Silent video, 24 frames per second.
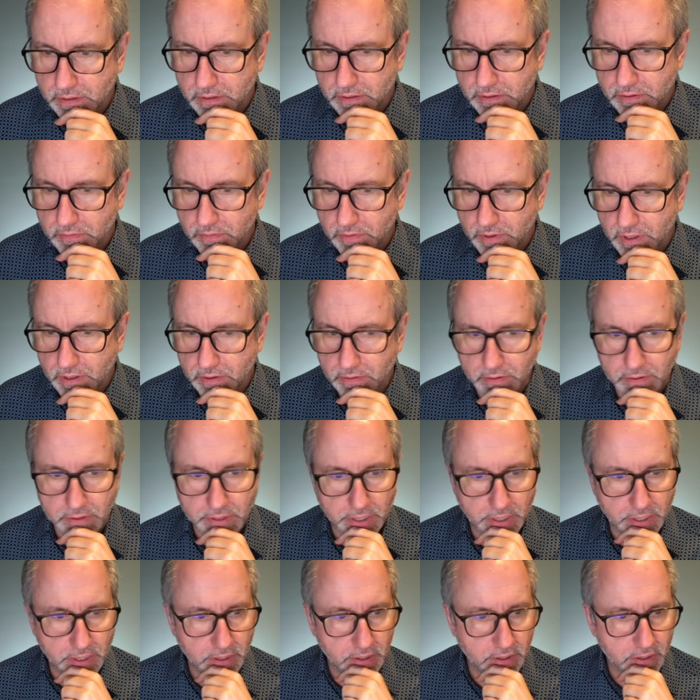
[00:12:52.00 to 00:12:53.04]
Wow,
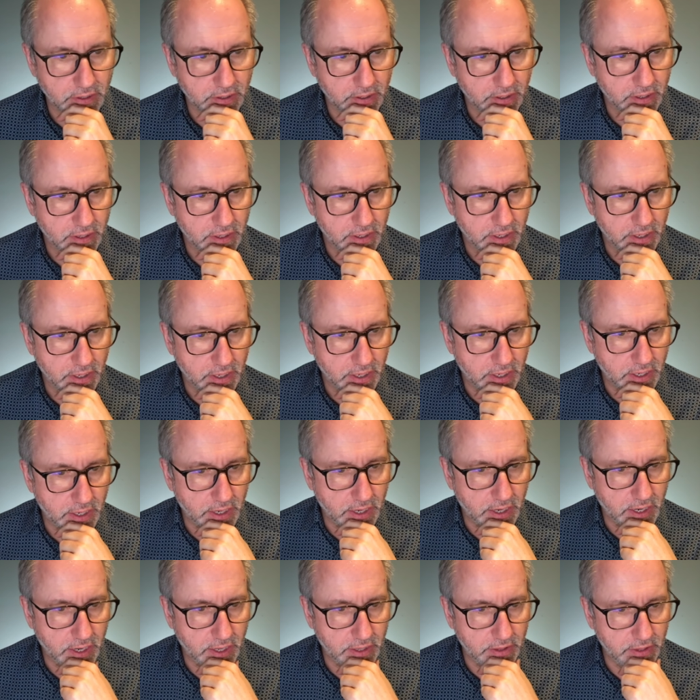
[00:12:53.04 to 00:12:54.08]
okay.
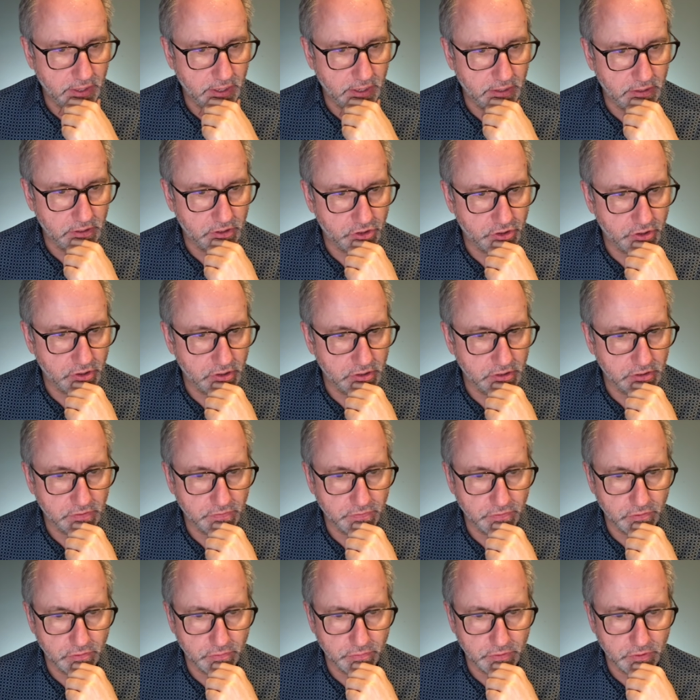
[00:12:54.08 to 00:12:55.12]
And then
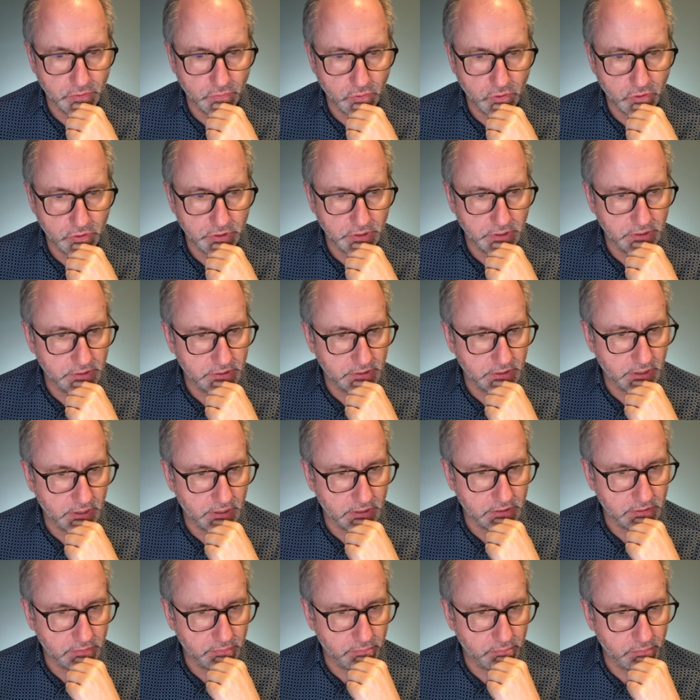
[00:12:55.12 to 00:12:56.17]
transform, what is
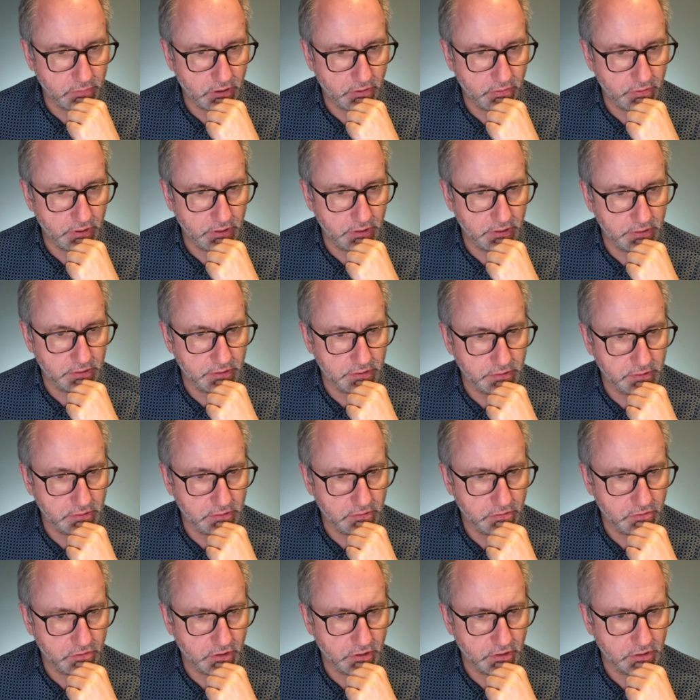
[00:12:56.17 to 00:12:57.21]
that? Marius
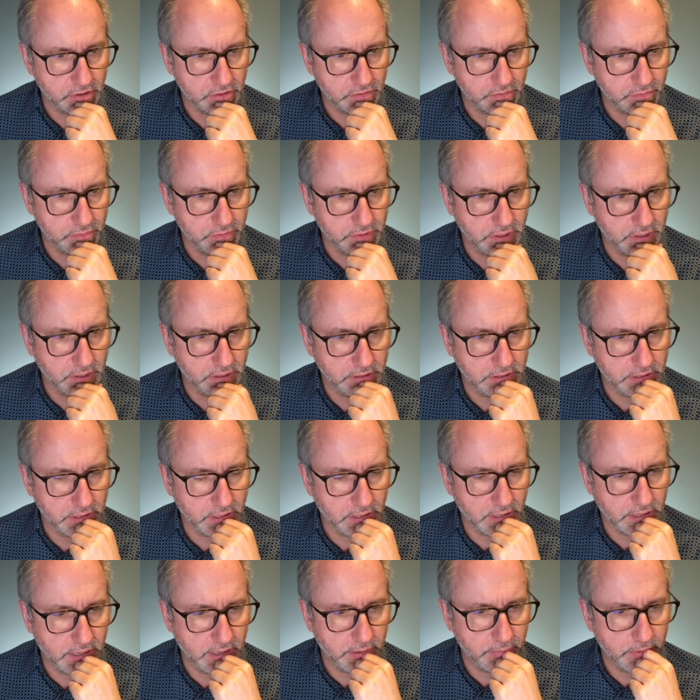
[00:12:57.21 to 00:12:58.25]
transform data,
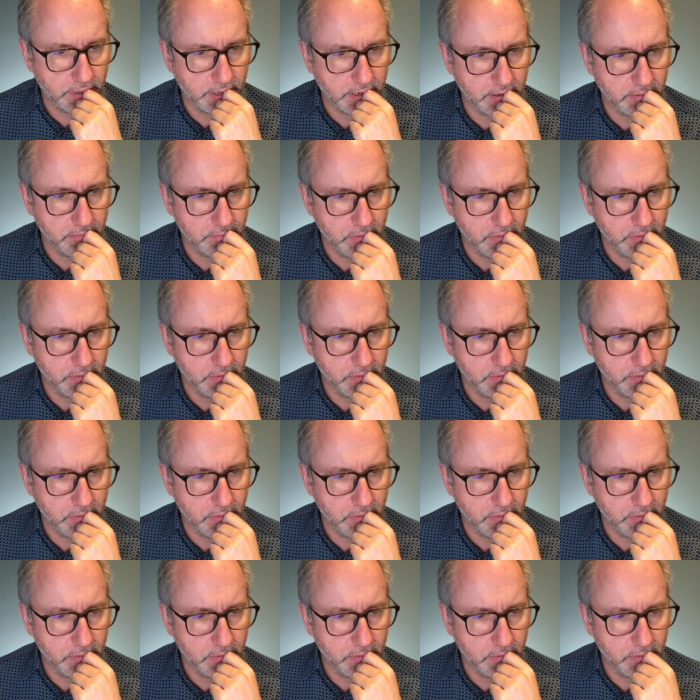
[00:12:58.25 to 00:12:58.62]
clip name.